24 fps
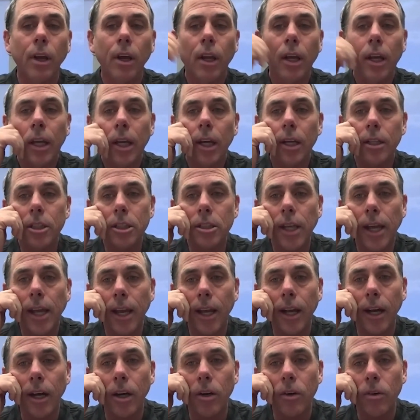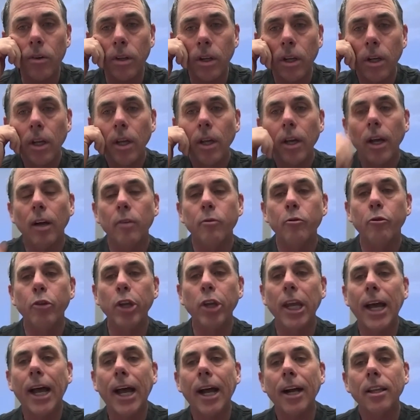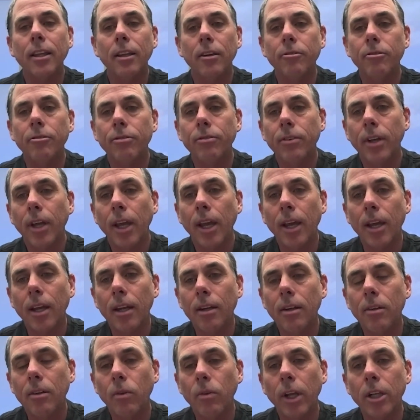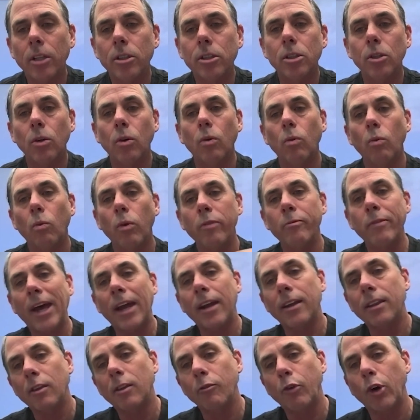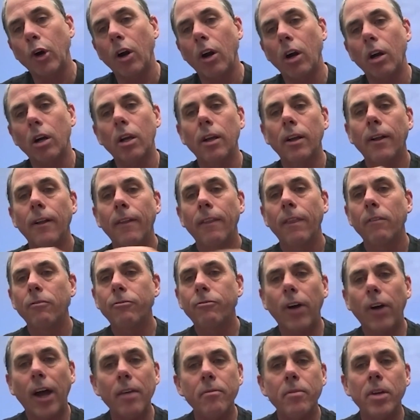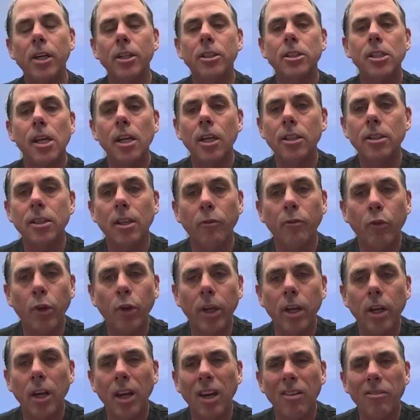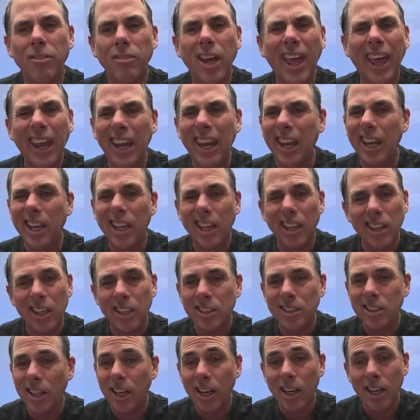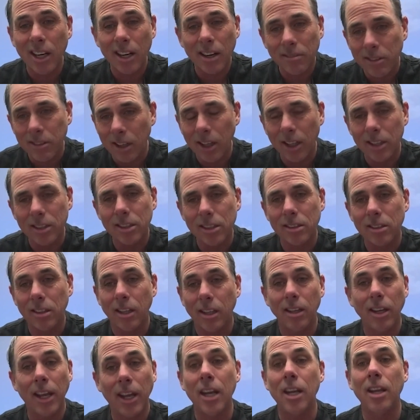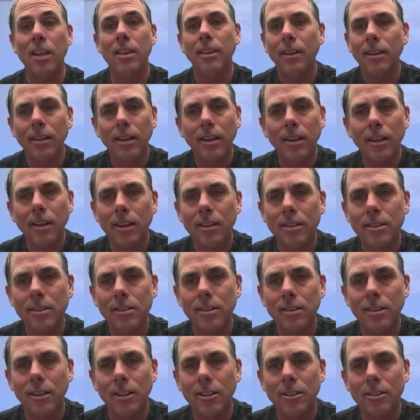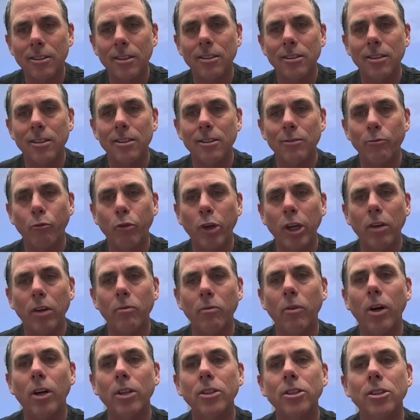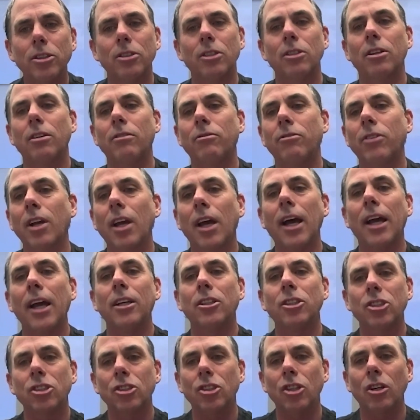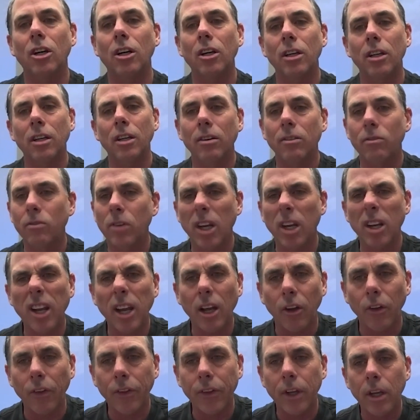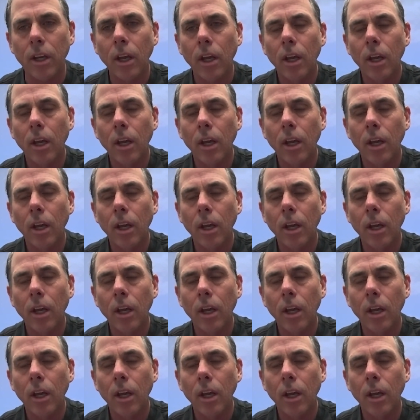and just hang out, be active. And so we met at the park. 5 minutes in, he's complaining of a headache, and this guy never gets anything. Like, he's just this big monster of a guy, strong and healthy,